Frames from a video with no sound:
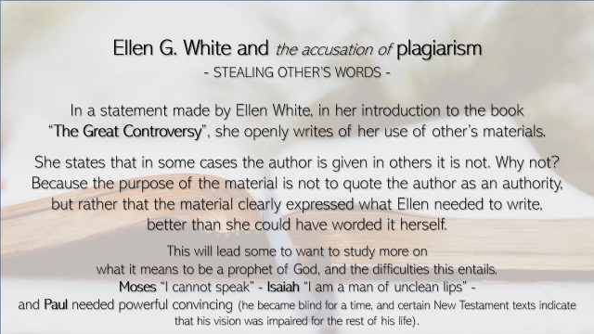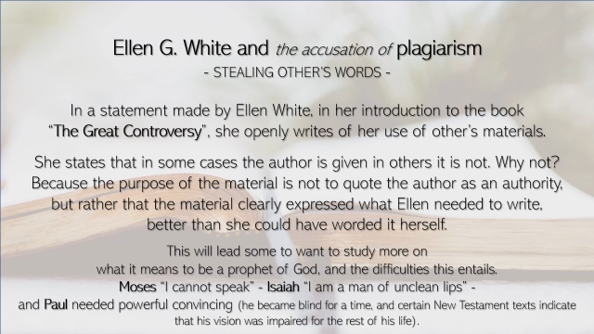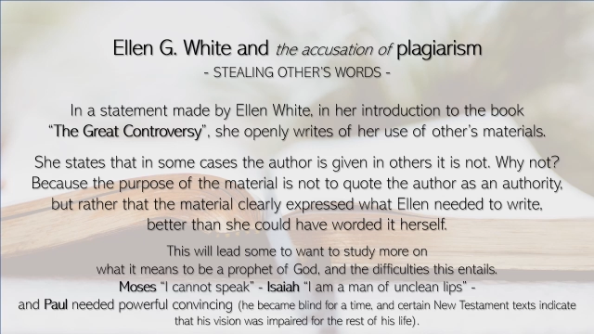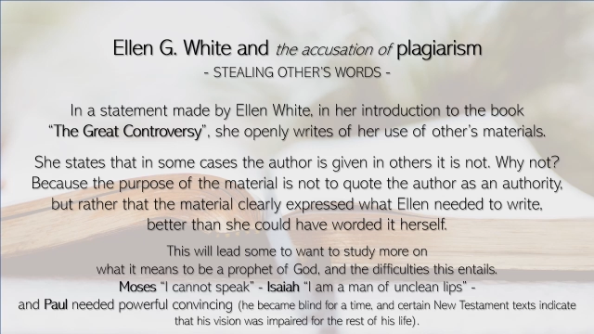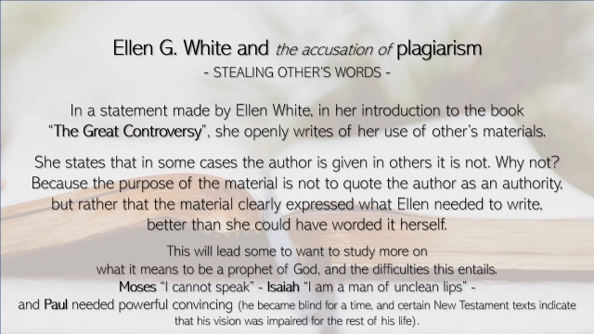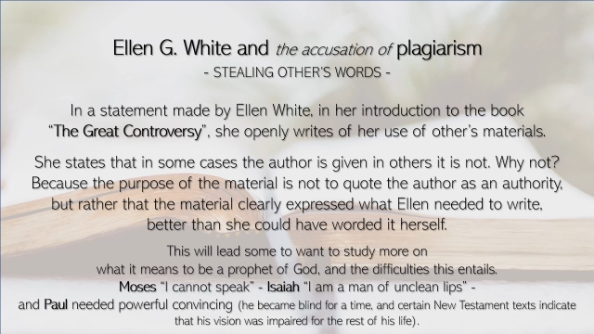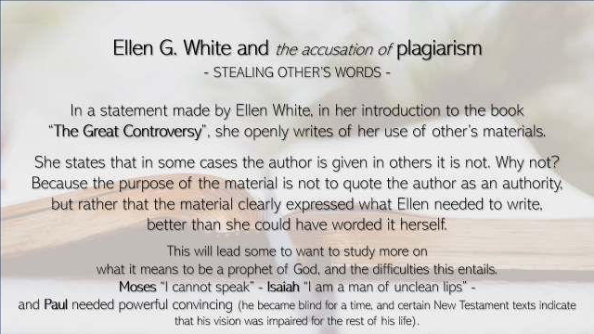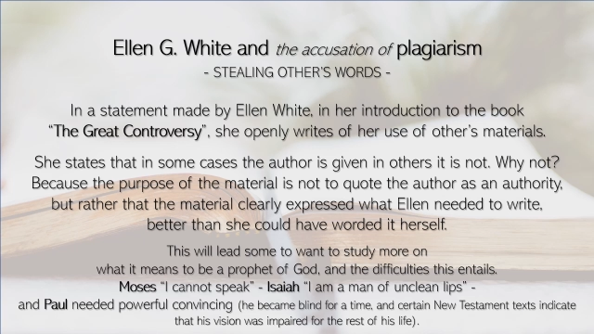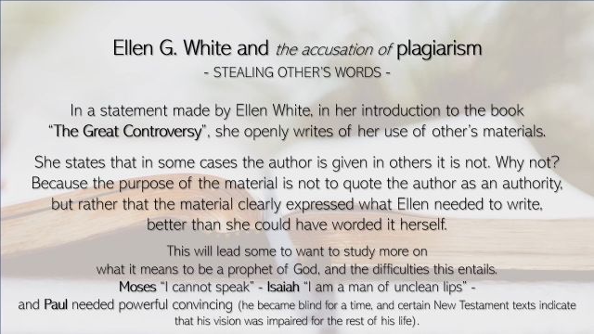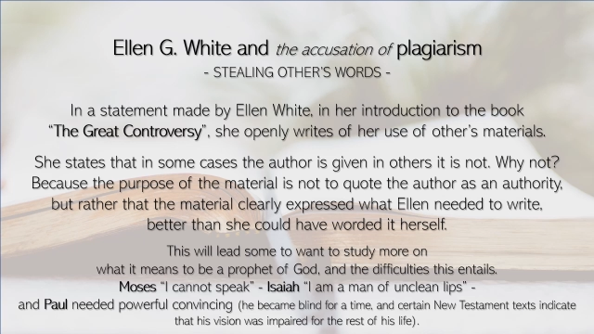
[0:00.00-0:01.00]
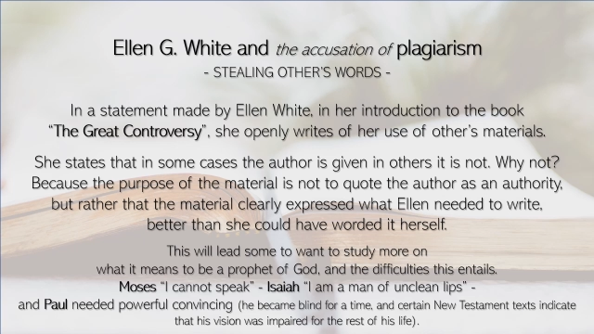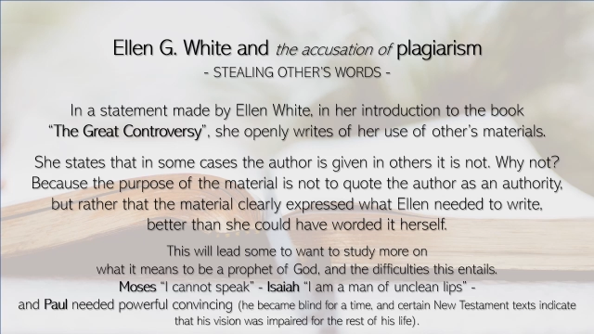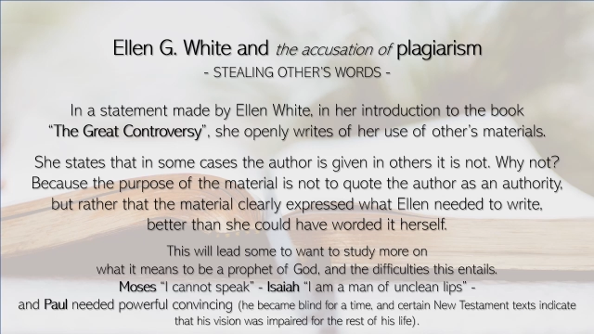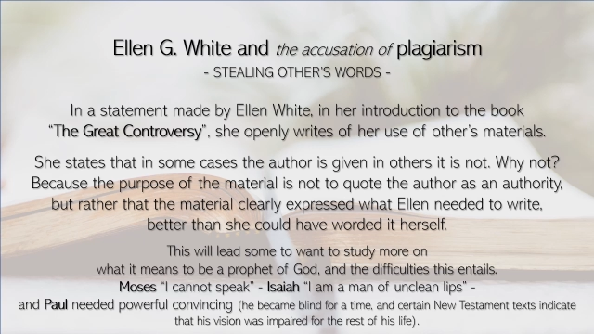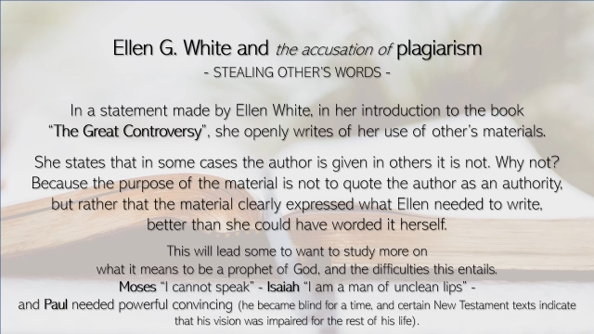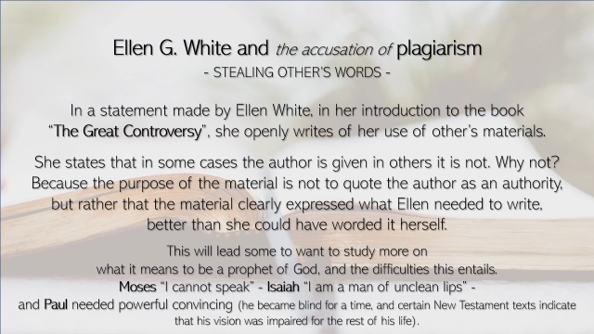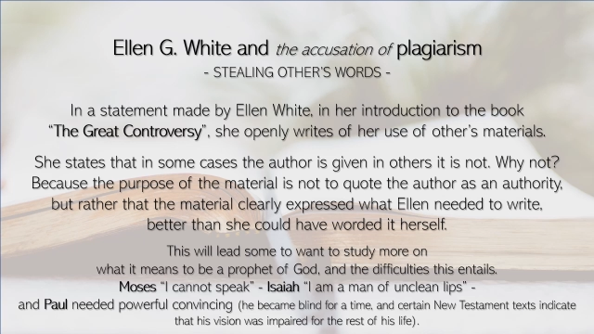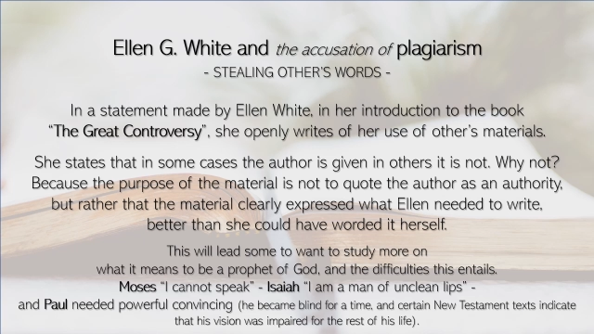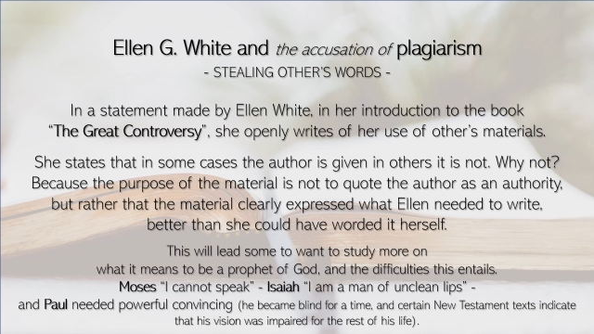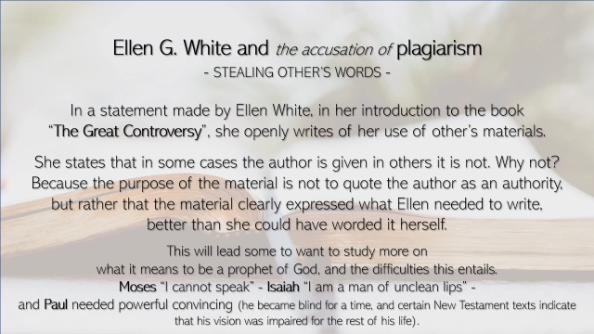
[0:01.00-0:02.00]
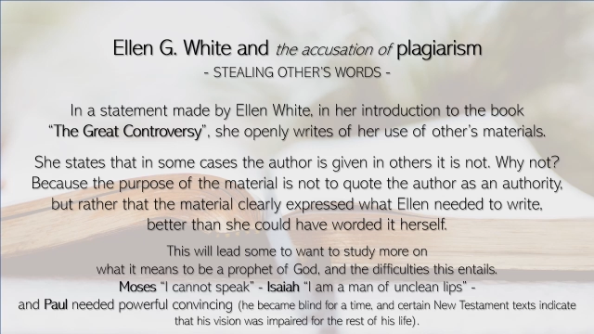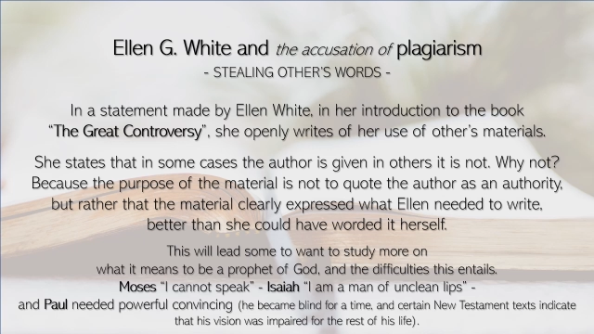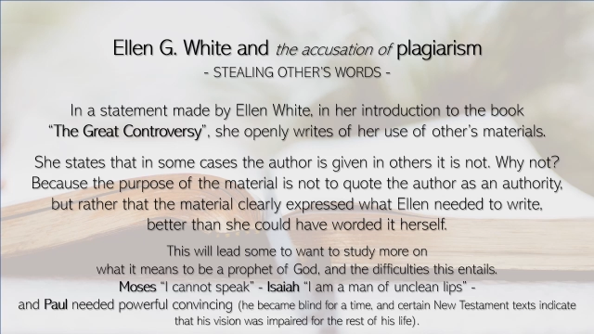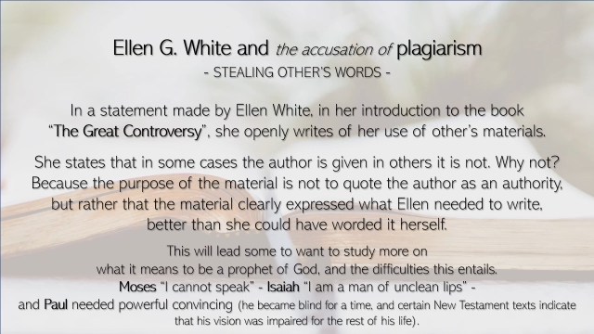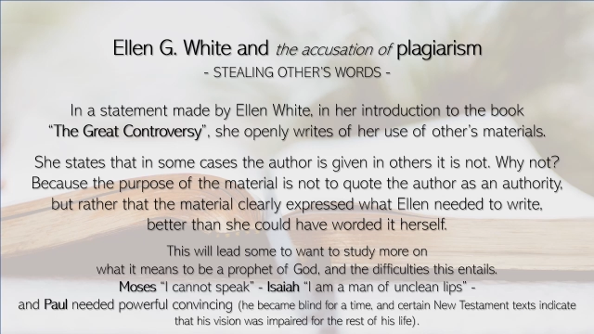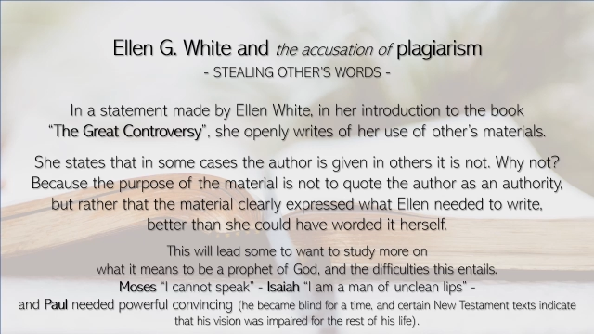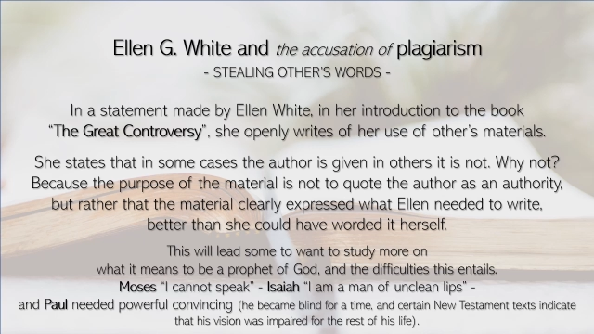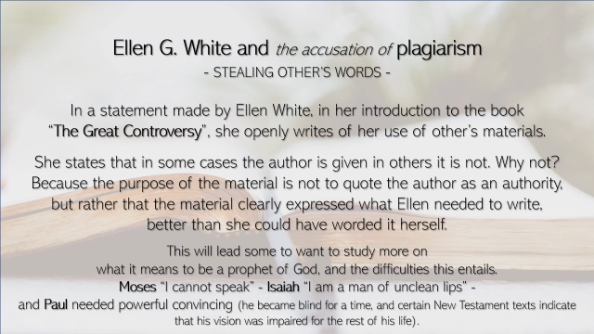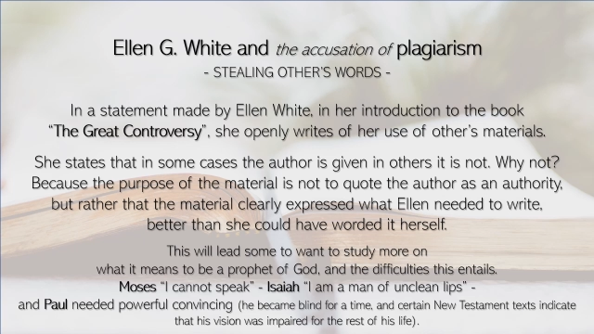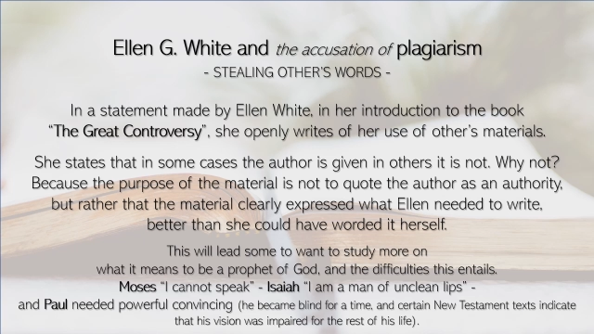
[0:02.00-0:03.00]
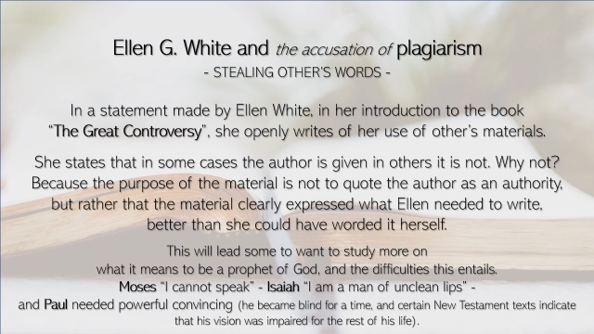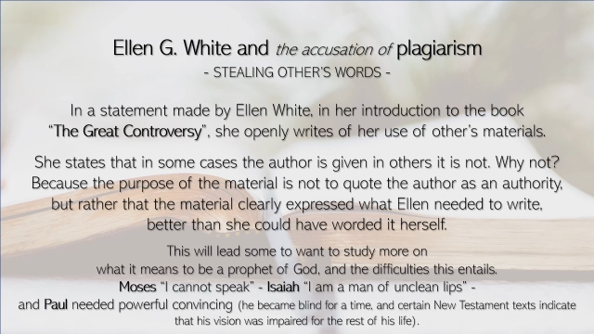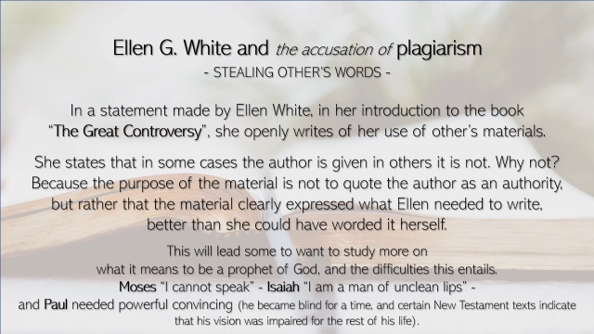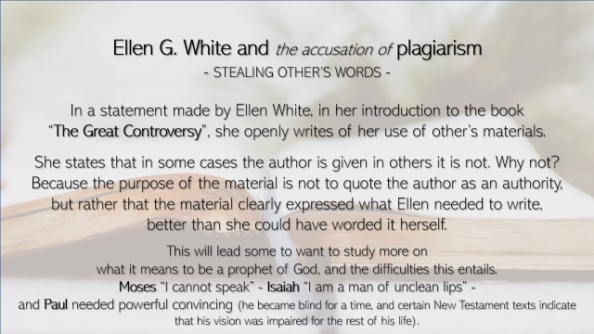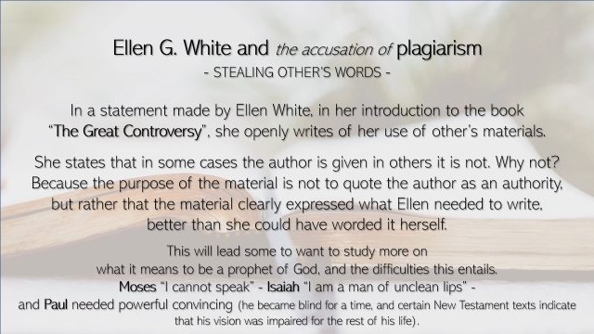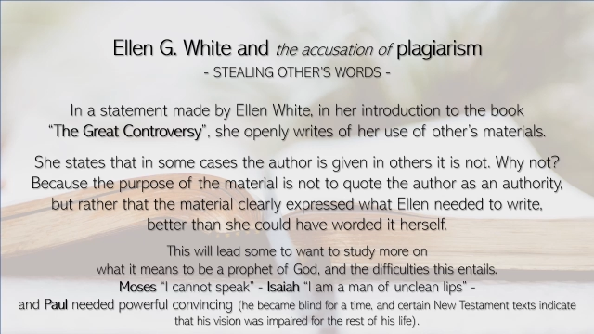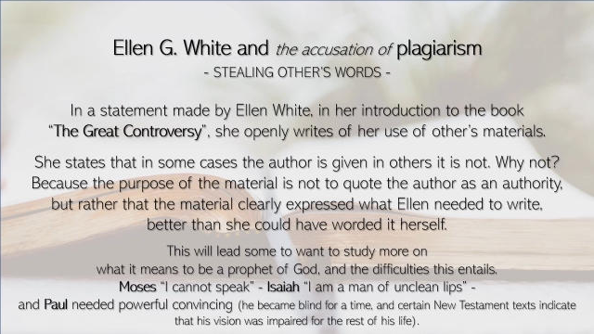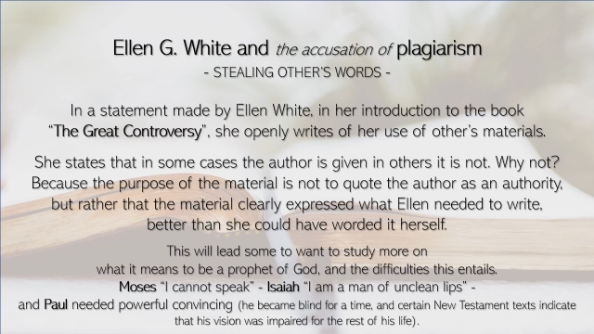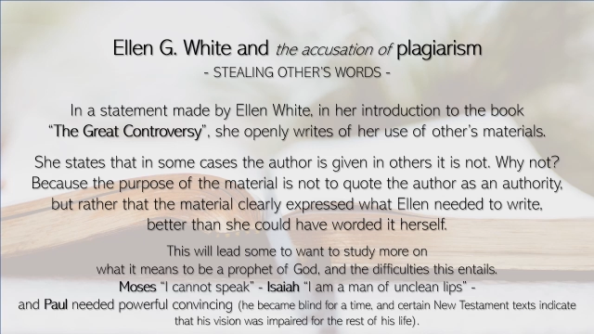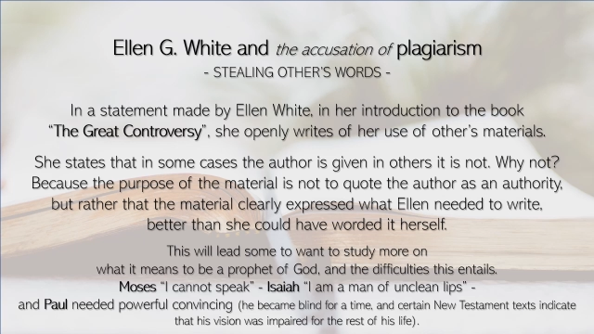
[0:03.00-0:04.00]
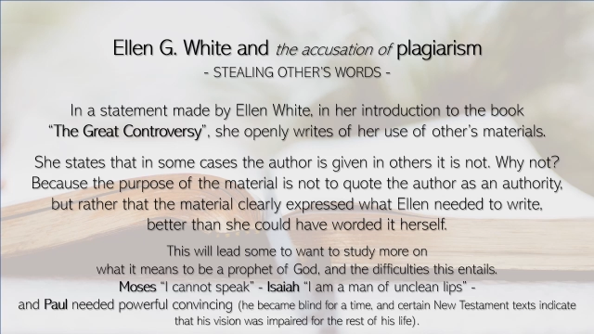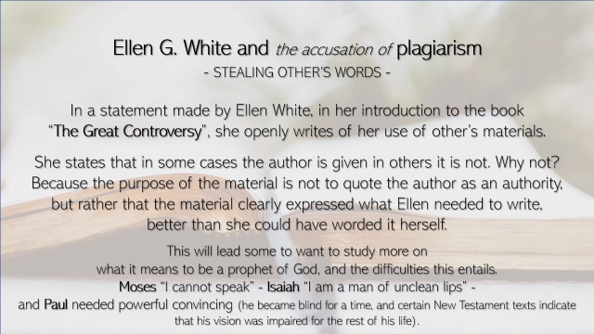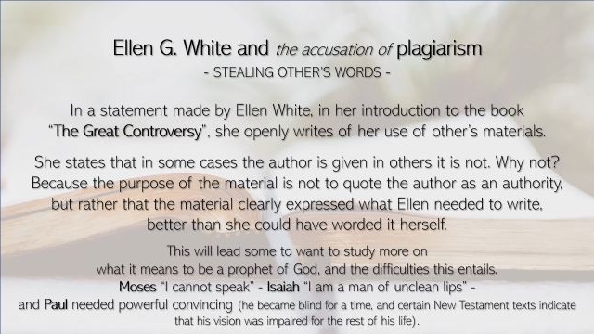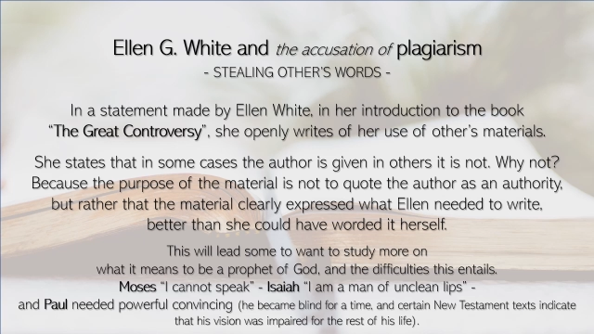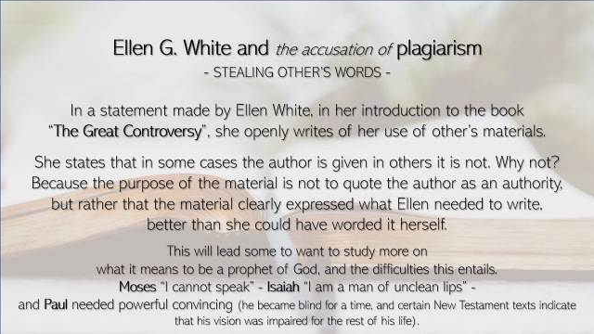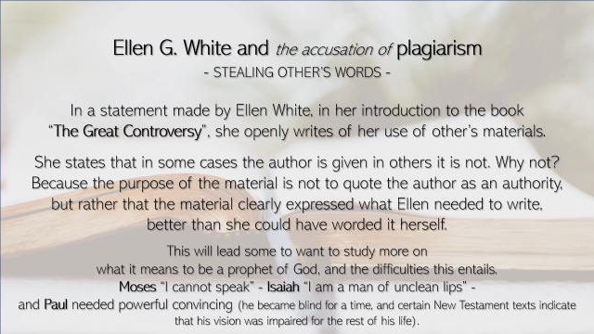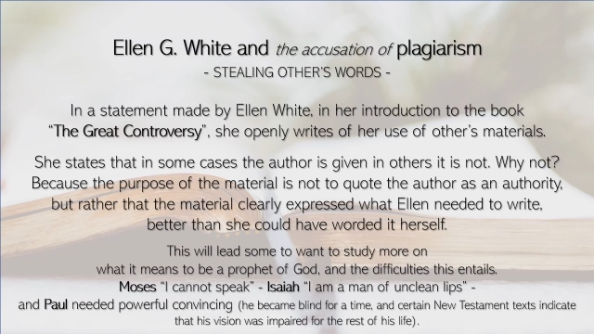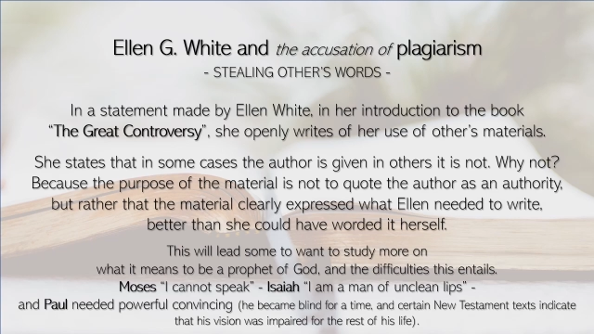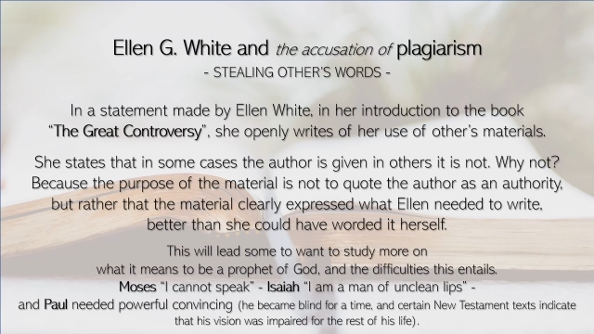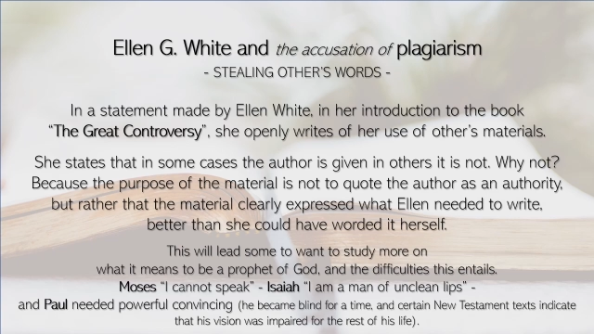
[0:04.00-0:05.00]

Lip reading: No face is visible, so there are no lips to read.